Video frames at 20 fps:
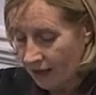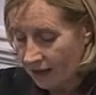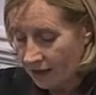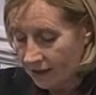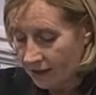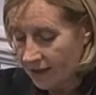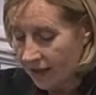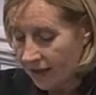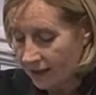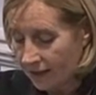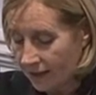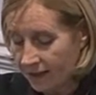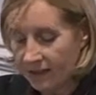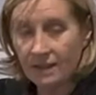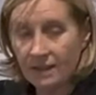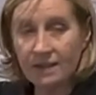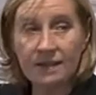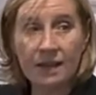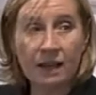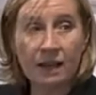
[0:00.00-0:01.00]

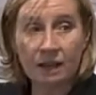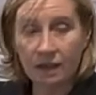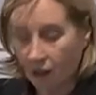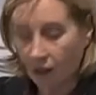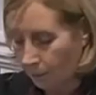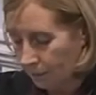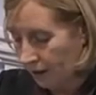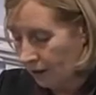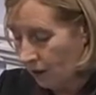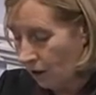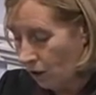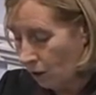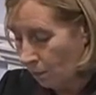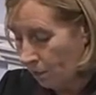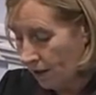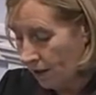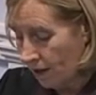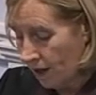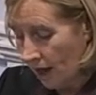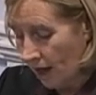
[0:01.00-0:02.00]
Tanzania's economic hub,
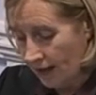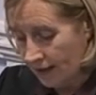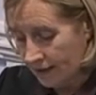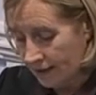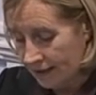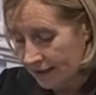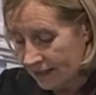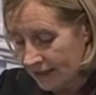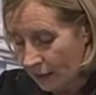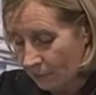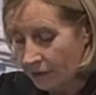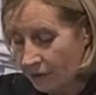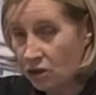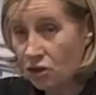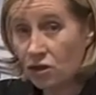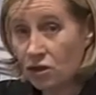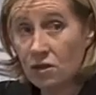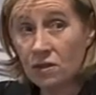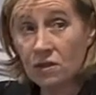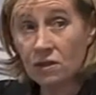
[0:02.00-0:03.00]
has
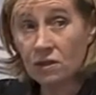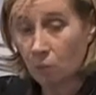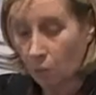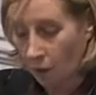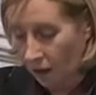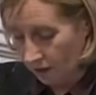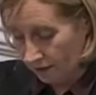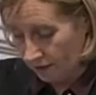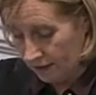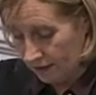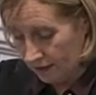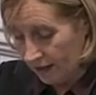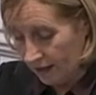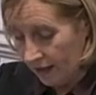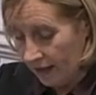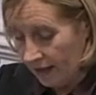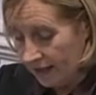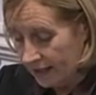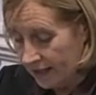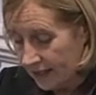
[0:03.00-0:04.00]
established squads
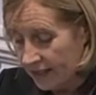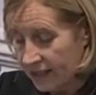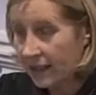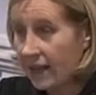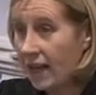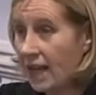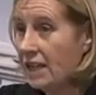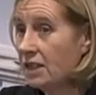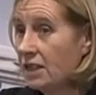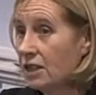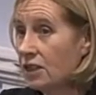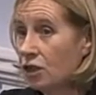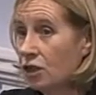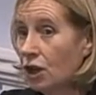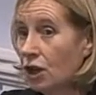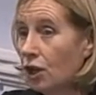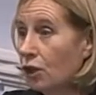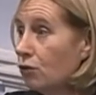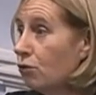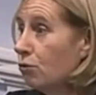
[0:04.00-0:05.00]
dedicated
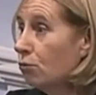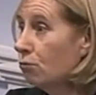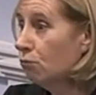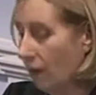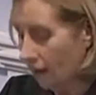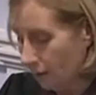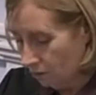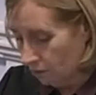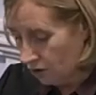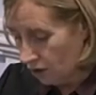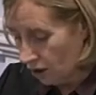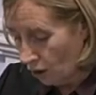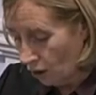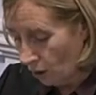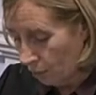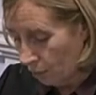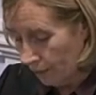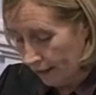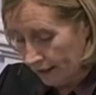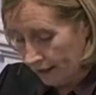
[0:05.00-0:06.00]
to rounding
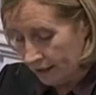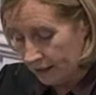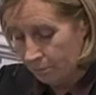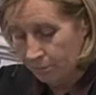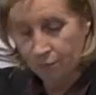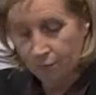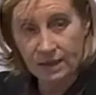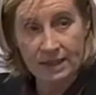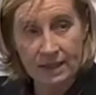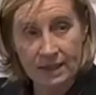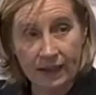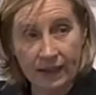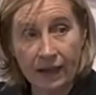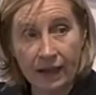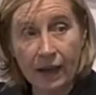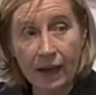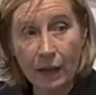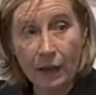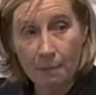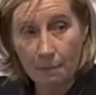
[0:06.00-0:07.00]
up and imprisoning
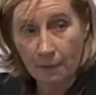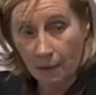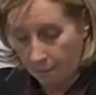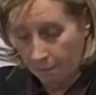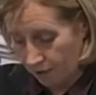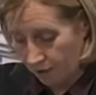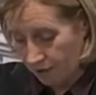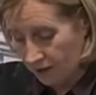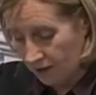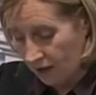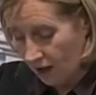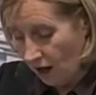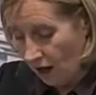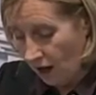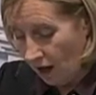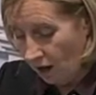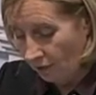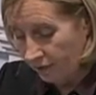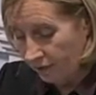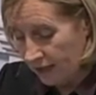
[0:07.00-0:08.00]
members
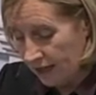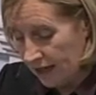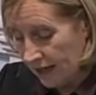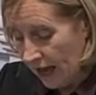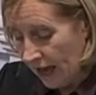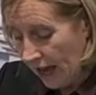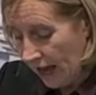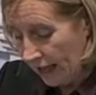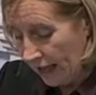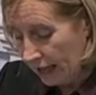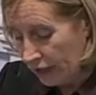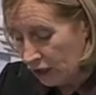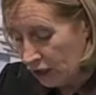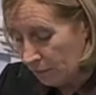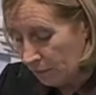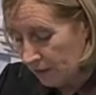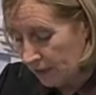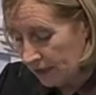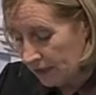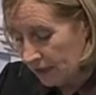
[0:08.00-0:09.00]
of the
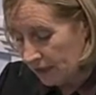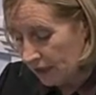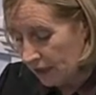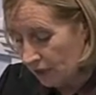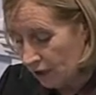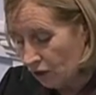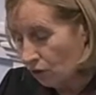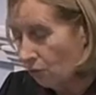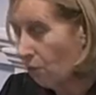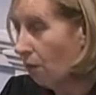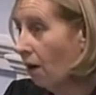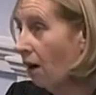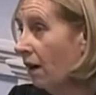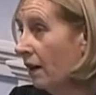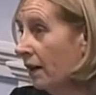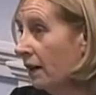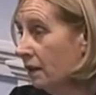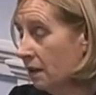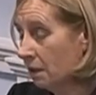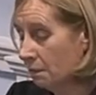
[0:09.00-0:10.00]

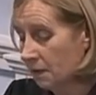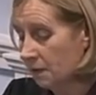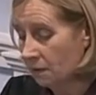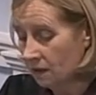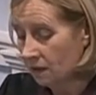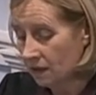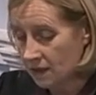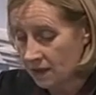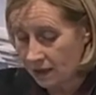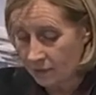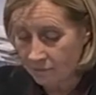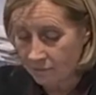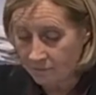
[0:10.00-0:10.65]
LGBTQI community.